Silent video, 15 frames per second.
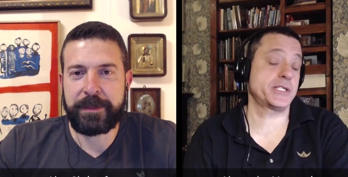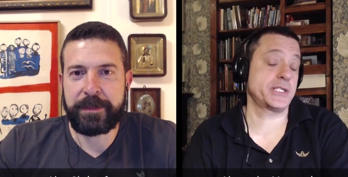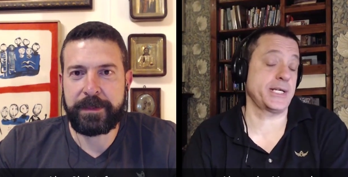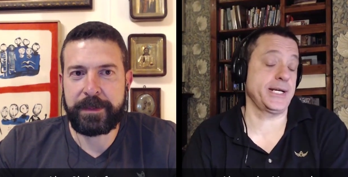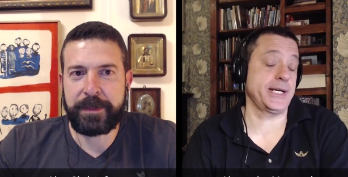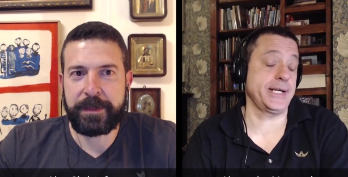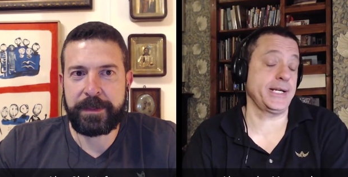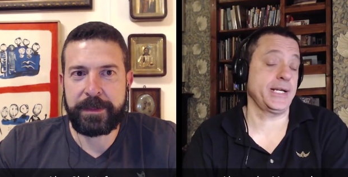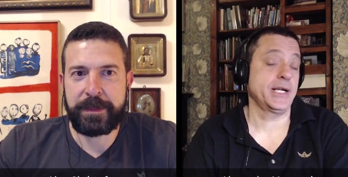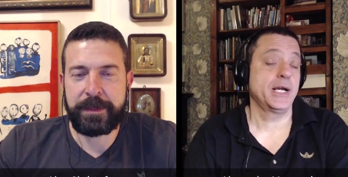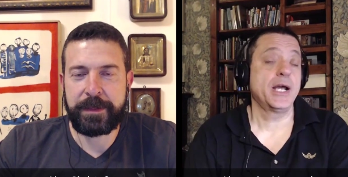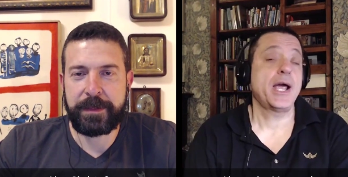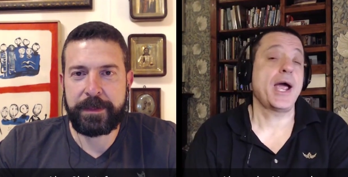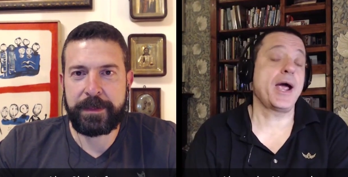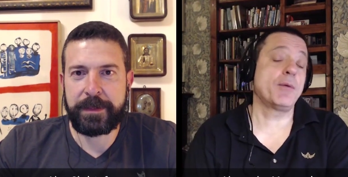Speaker 1: to say
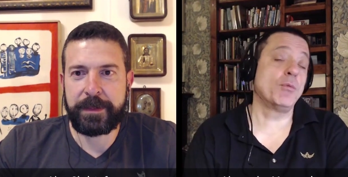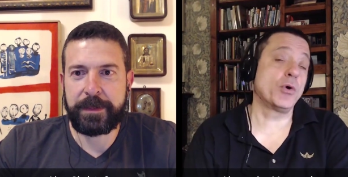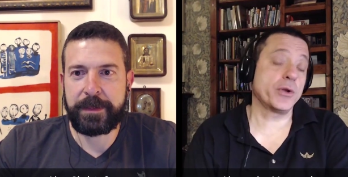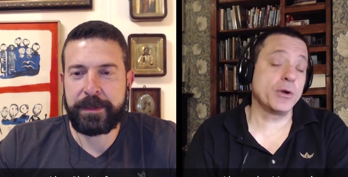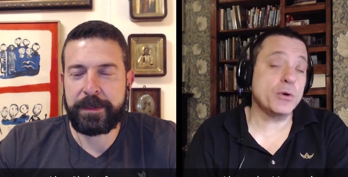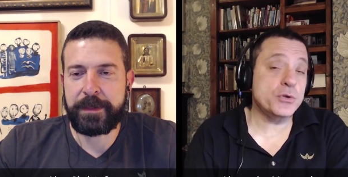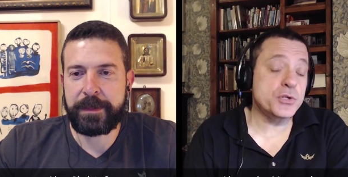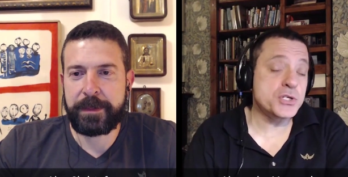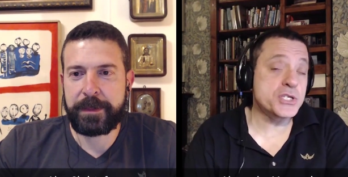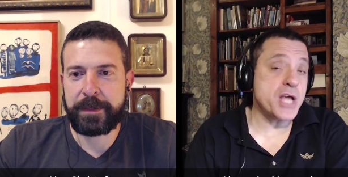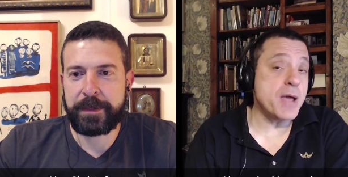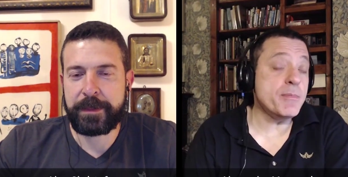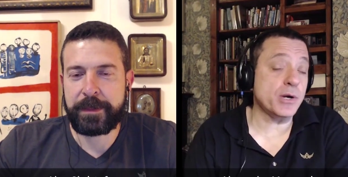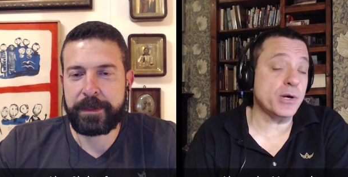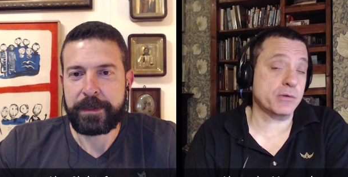and what a lot of the
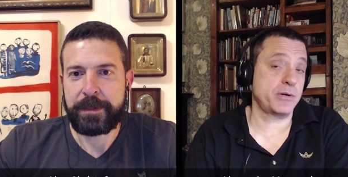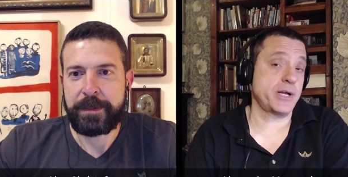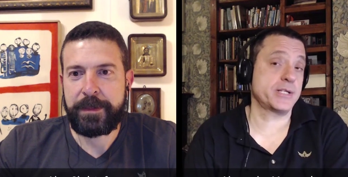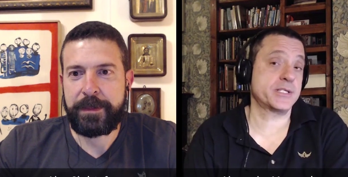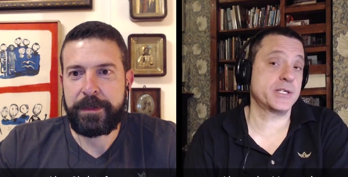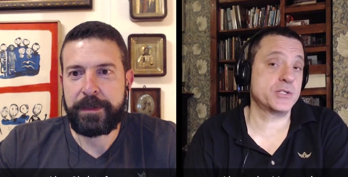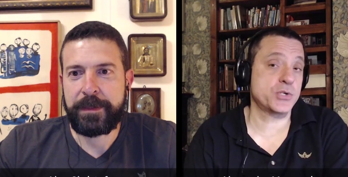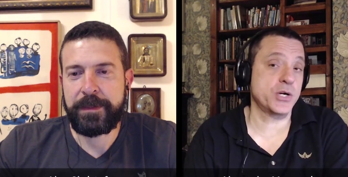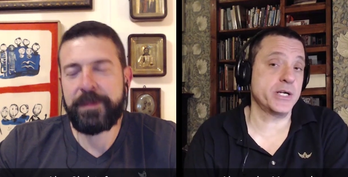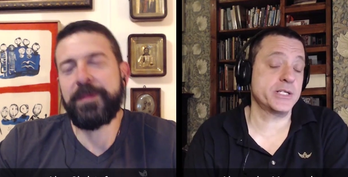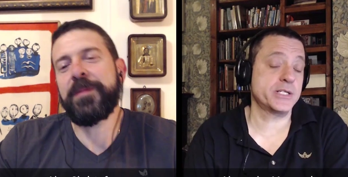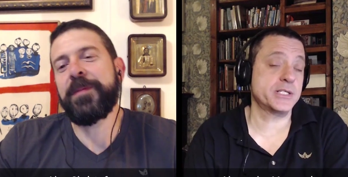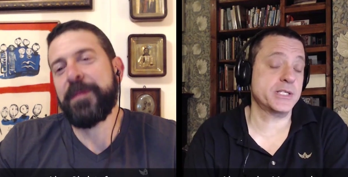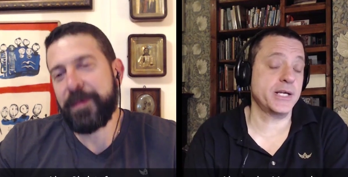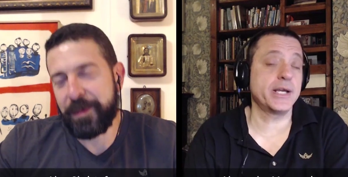Democrats are
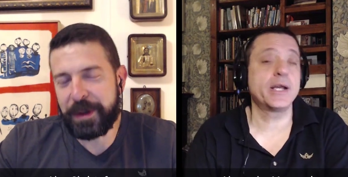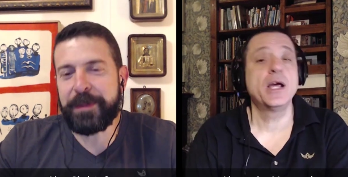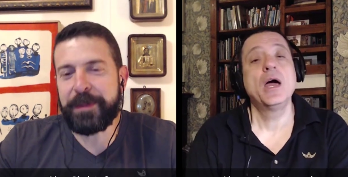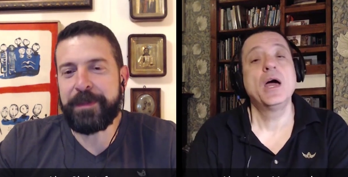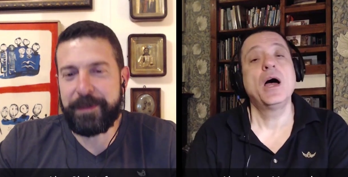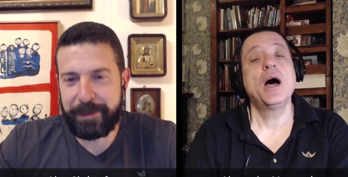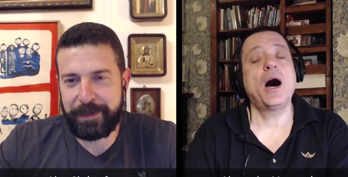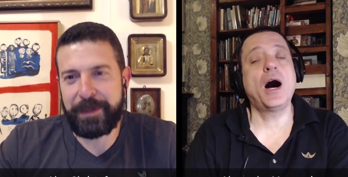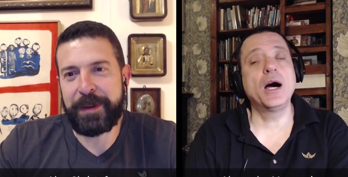trying to say, okay.